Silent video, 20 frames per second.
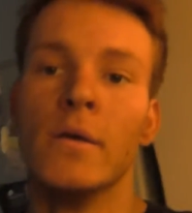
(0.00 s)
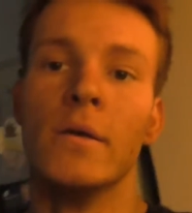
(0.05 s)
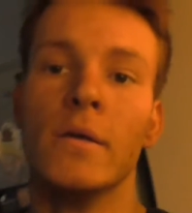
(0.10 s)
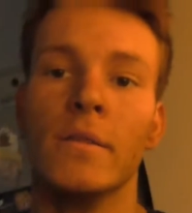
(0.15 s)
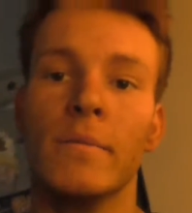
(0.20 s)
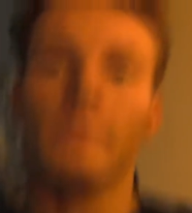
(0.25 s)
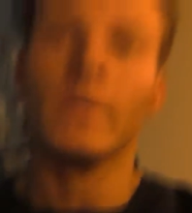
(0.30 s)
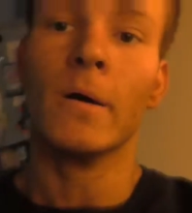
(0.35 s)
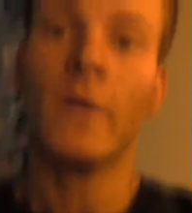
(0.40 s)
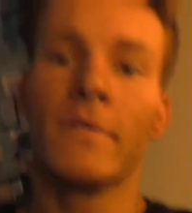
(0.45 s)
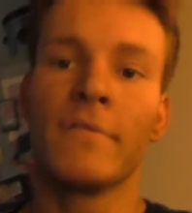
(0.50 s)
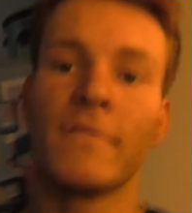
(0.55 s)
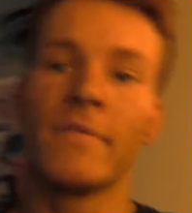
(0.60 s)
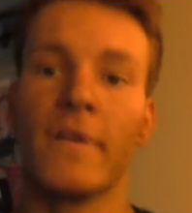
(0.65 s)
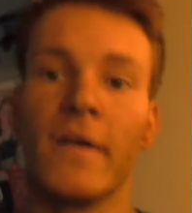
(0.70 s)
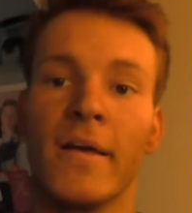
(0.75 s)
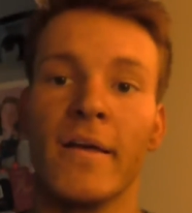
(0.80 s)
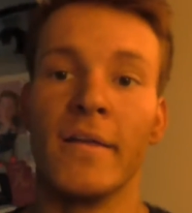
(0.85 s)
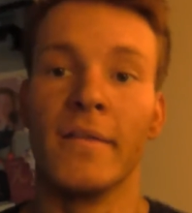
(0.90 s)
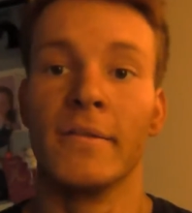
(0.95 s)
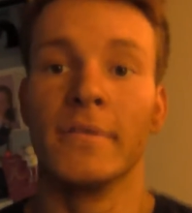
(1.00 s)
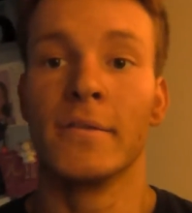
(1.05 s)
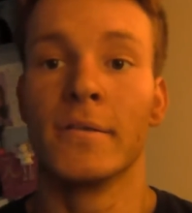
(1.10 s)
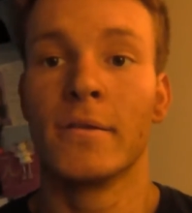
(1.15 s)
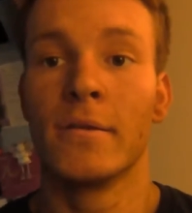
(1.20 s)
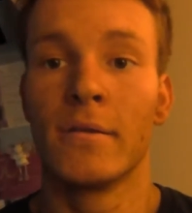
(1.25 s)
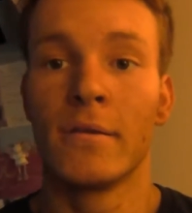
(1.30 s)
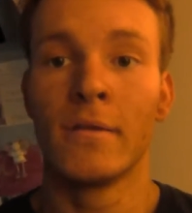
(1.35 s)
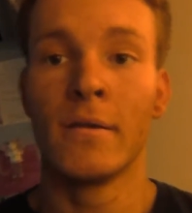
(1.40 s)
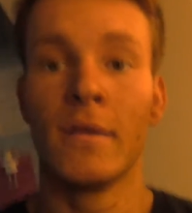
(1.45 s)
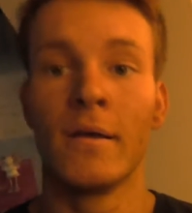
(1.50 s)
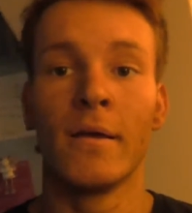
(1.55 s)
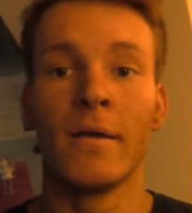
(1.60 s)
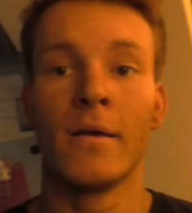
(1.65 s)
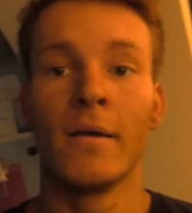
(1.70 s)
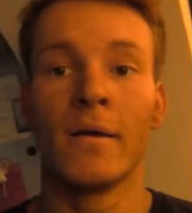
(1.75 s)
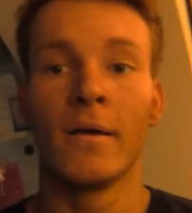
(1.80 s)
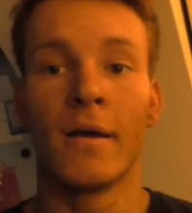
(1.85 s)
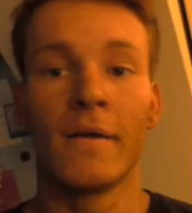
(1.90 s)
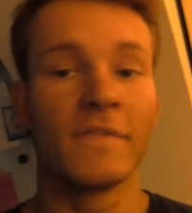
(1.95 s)
in the bath, and
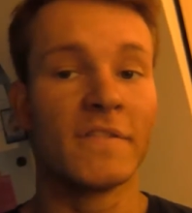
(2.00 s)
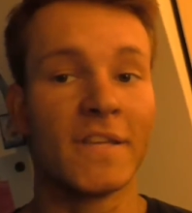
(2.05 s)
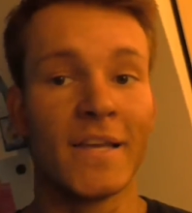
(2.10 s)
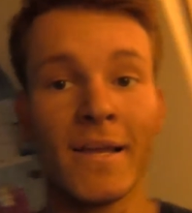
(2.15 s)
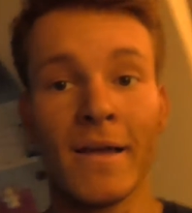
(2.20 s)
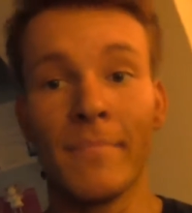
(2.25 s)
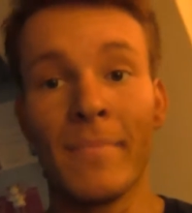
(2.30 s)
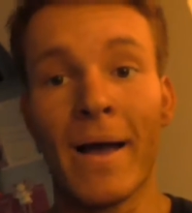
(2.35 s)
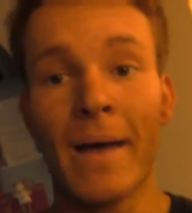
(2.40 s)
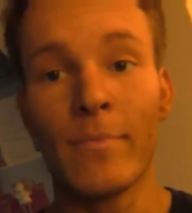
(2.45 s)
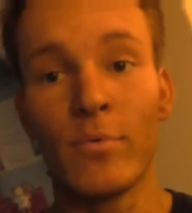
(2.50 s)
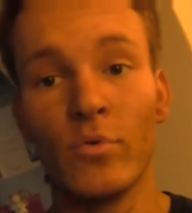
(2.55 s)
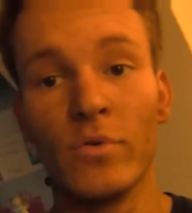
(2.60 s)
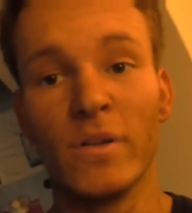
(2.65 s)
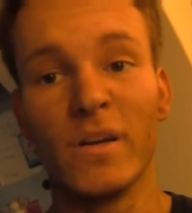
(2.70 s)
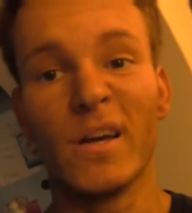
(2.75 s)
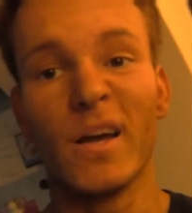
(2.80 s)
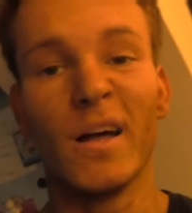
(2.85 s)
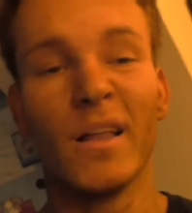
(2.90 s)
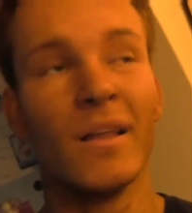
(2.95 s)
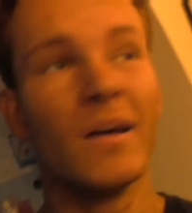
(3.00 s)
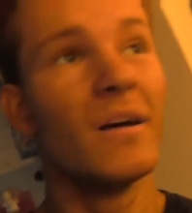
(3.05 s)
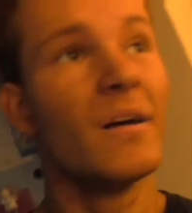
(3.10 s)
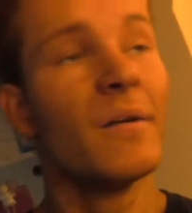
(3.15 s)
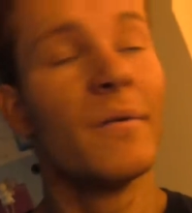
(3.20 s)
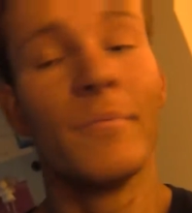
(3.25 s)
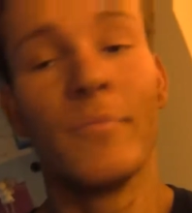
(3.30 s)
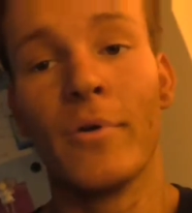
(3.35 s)
I have to say I'm happy with the colour.